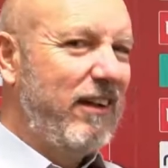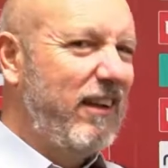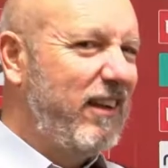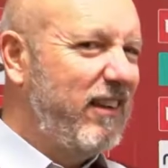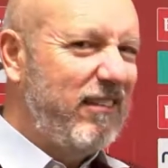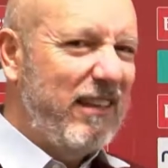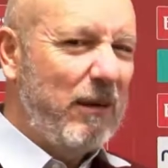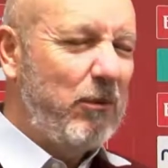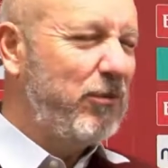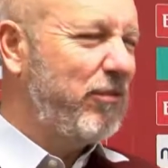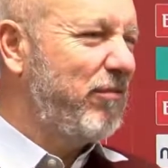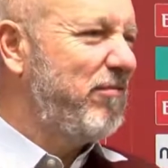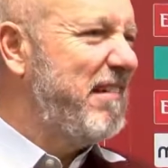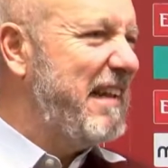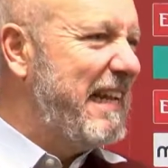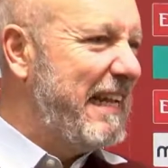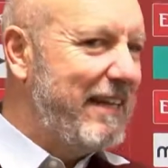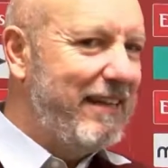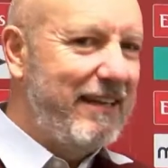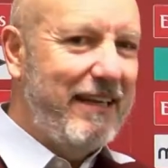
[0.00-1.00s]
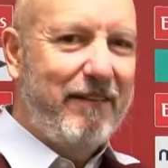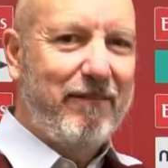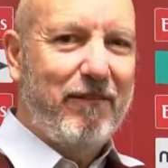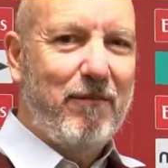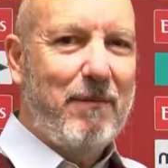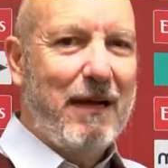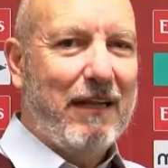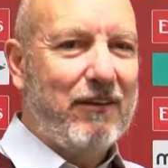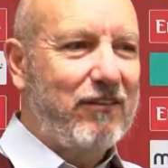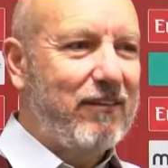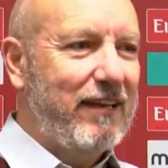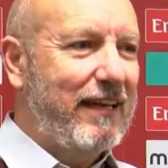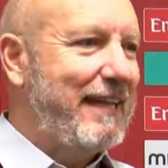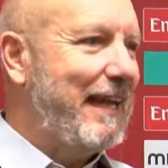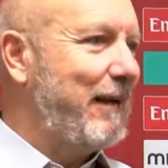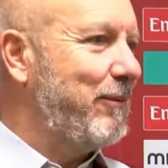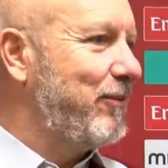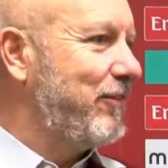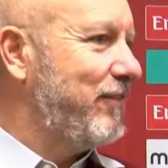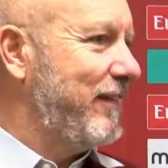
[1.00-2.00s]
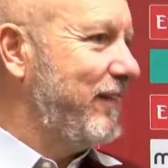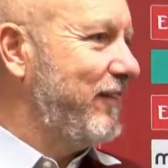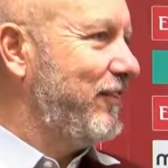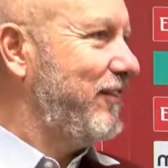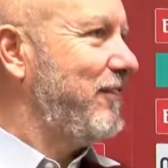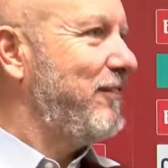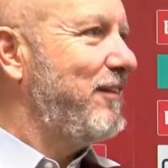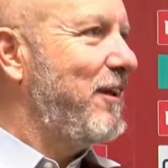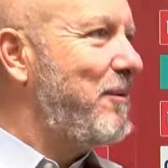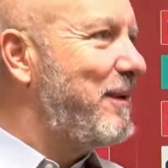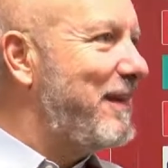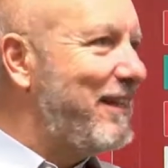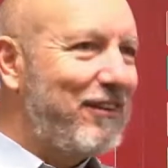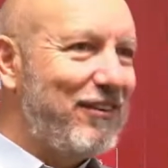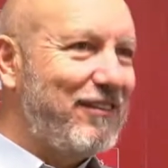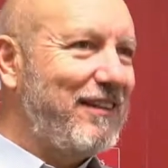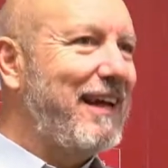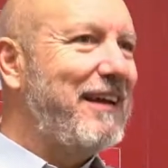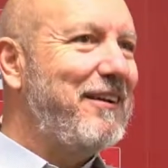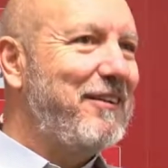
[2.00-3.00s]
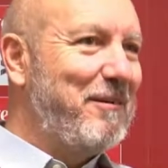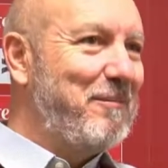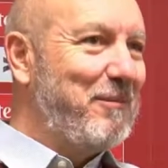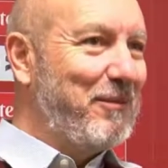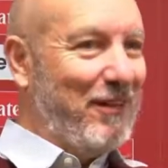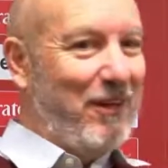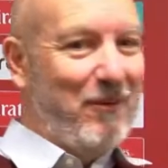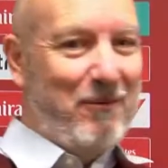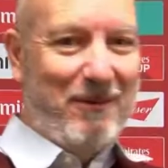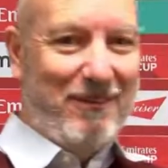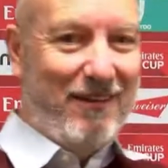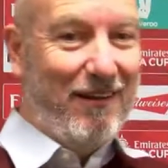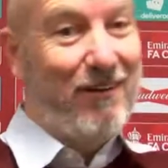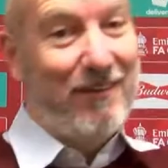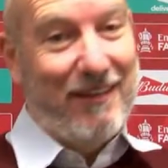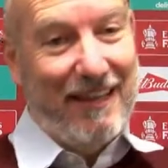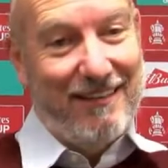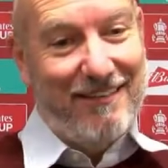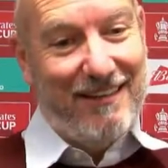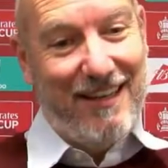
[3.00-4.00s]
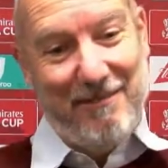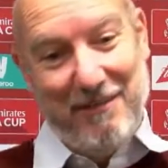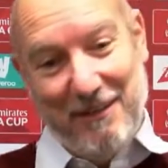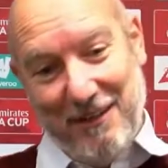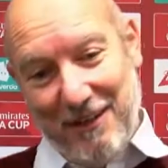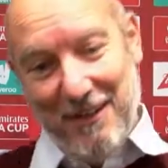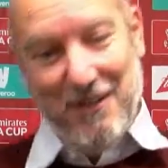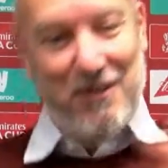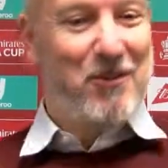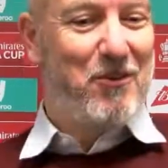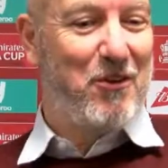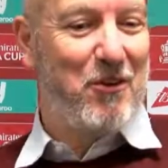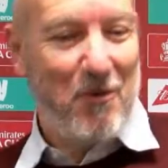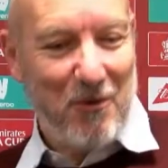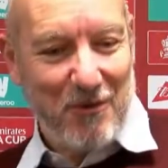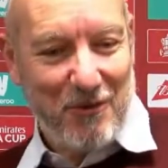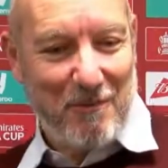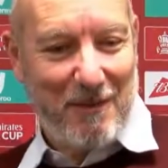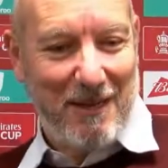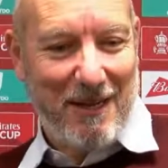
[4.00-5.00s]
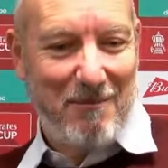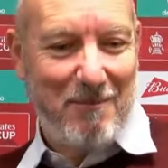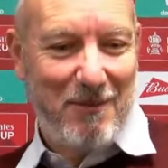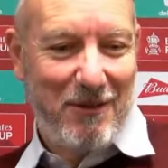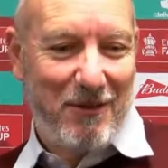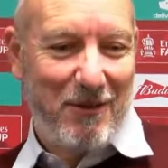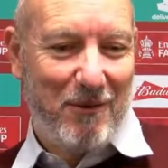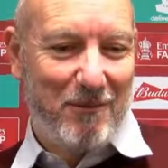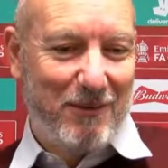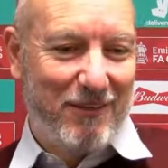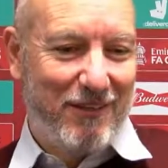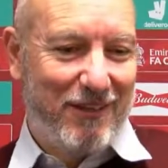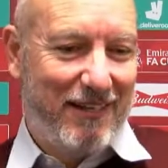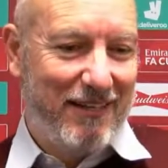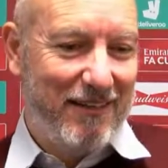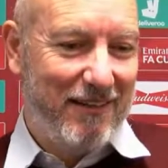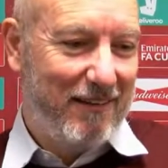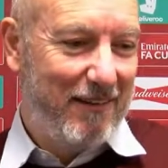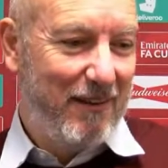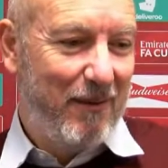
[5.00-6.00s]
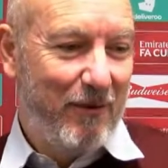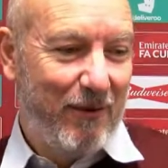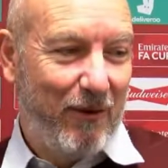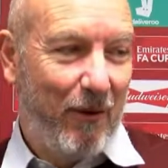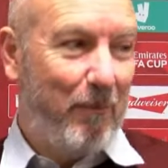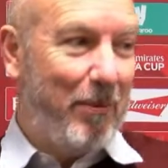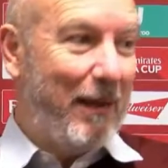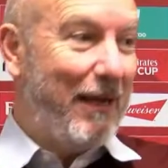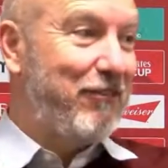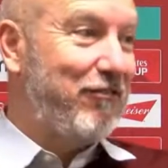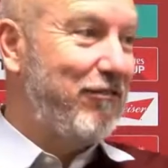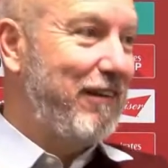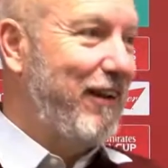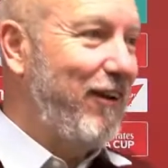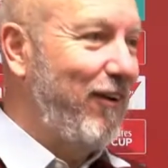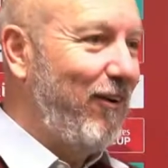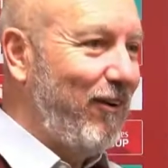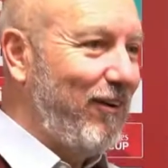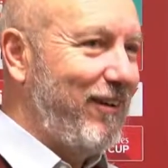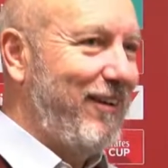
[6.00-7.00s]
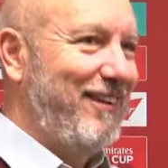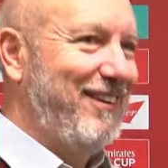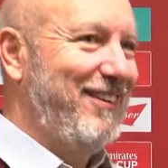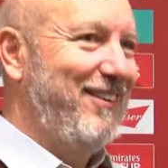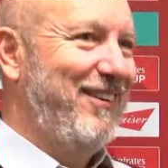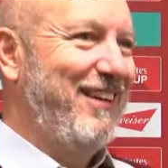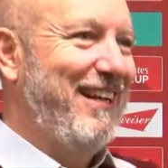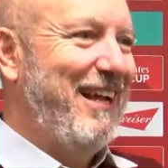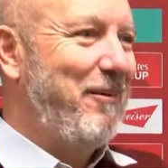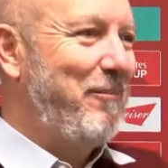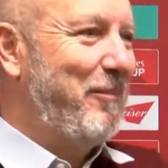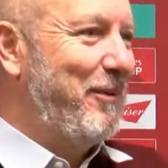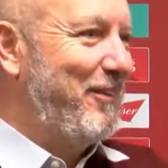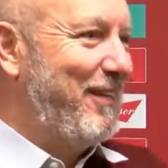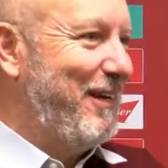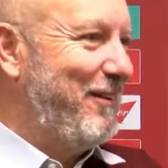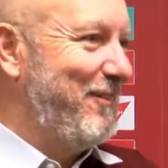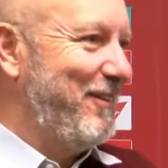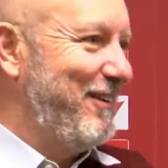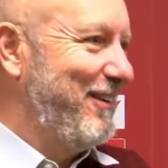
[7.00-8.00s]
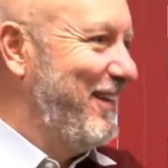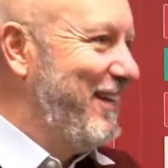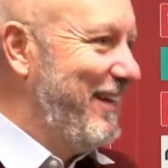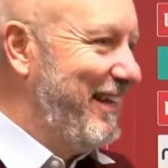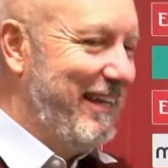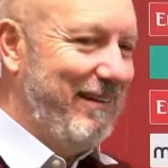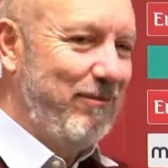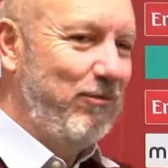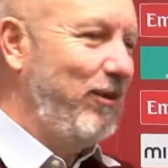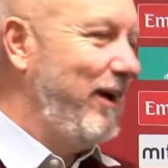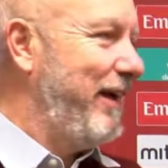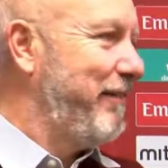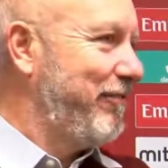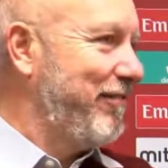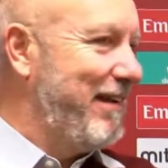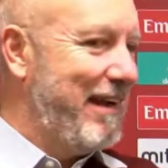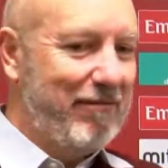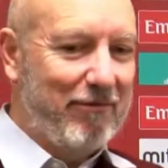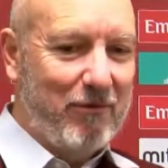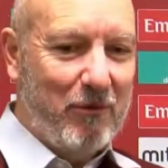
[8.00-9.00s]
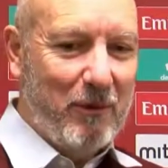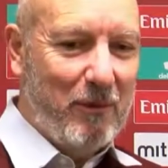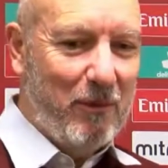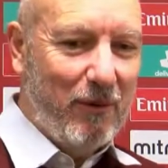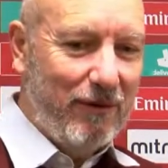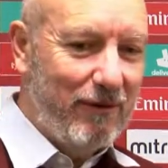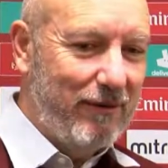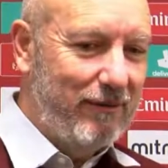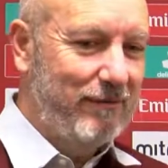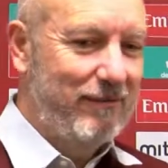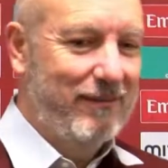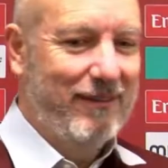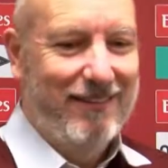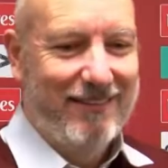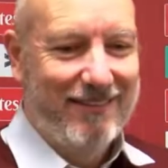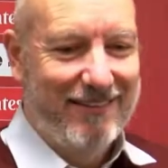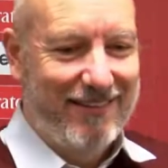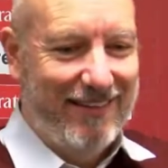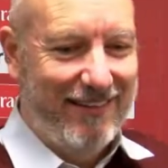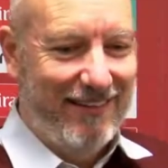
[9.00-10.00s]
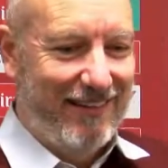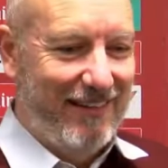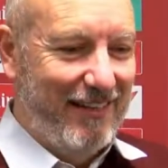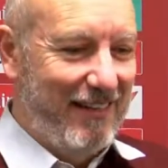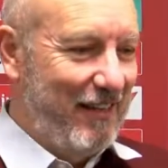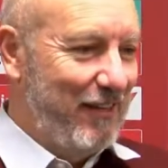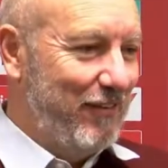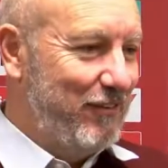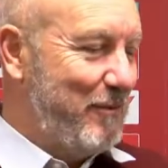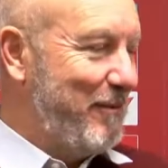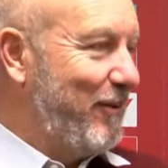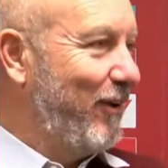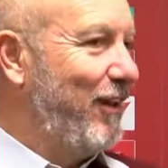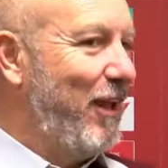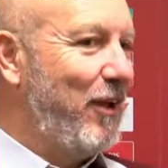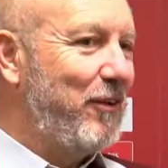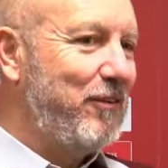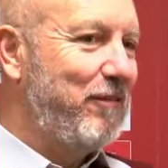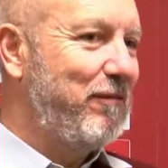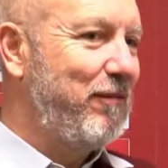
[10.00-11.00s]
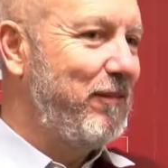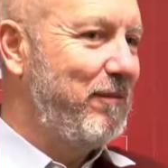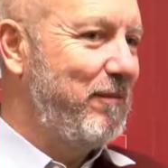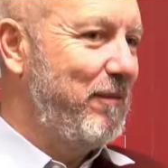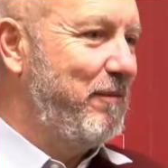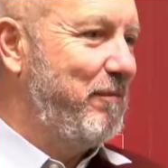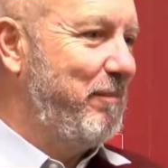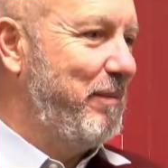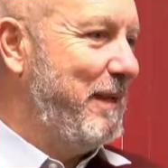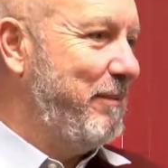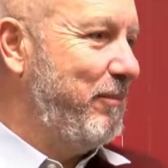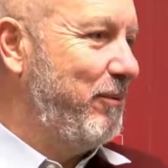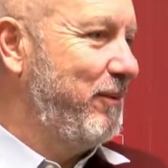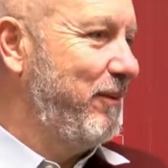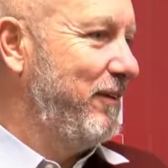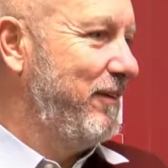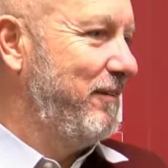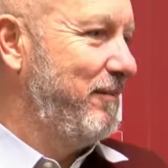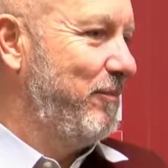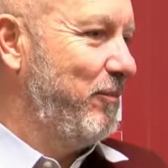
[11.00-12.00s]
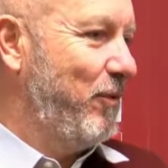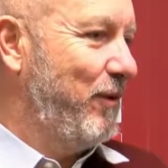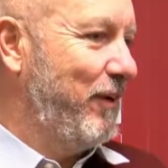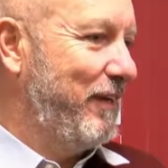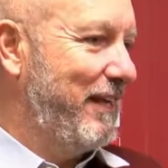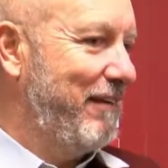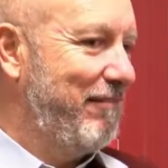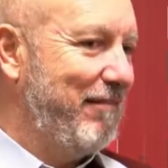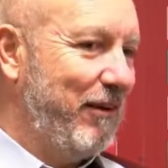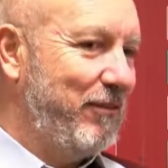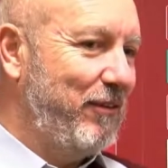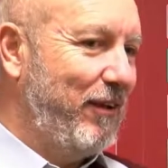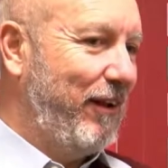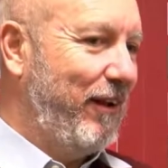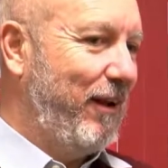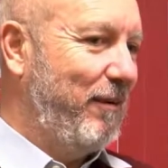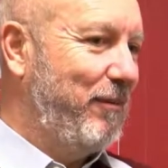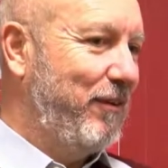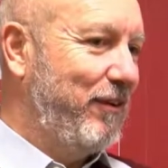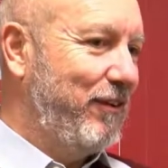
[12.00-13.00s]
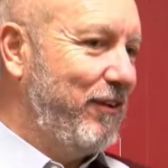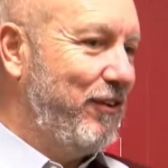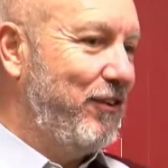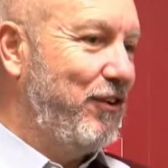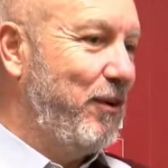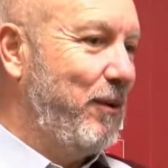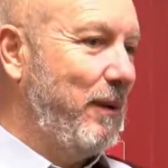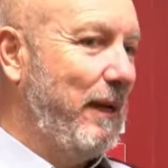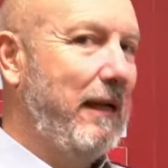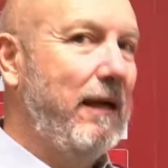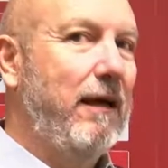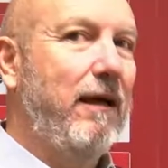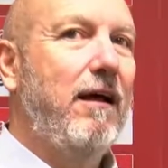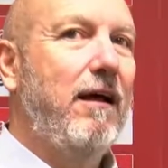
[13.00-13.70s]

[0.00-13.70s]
There wasn't really a need for match day announcing because there's no one in the stadium, so we said, OK, David, do you want to become the commentator? We've got Patrick Locke, who can help us out in whatever area we want, and so we've got loads of people that are working around the club that can do it.